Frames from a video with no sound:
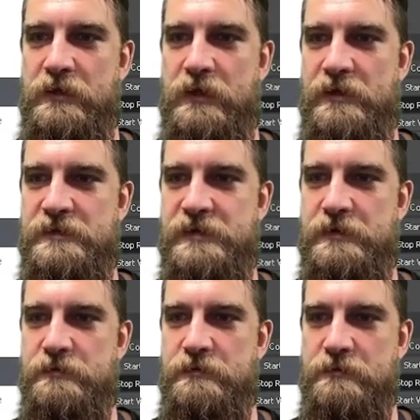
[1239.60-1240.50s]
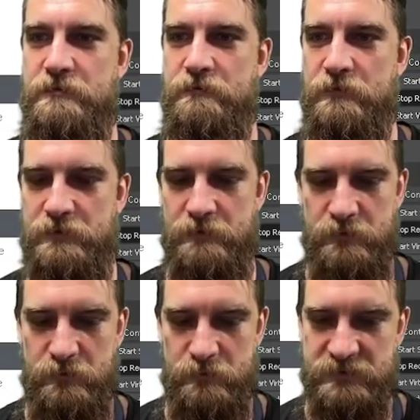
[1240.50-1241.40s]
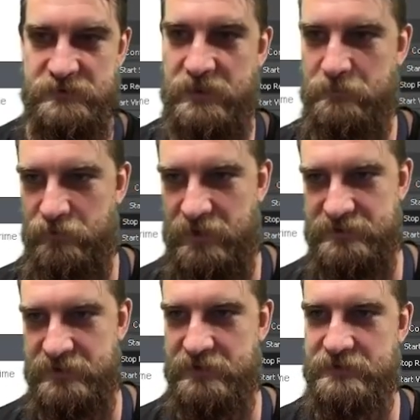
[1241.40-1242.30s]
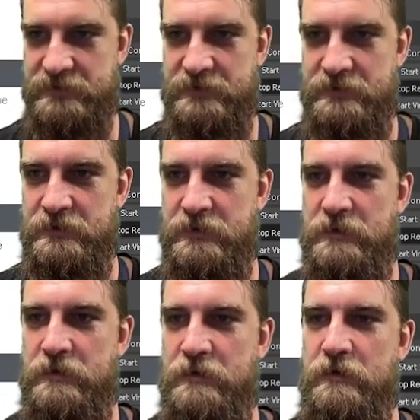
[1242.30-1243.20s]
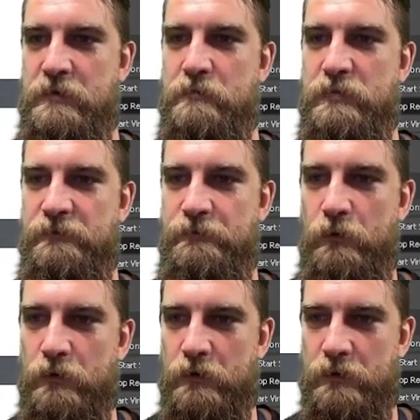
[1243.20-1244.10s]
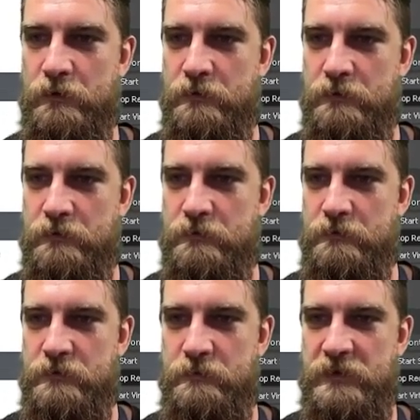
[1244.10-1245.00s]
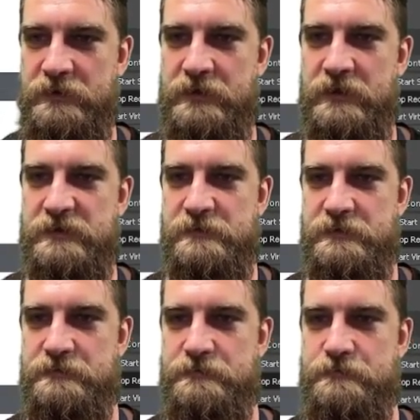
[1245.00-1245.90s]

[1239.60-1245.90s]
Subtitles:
and then wonder who was saying president before he made the announcement.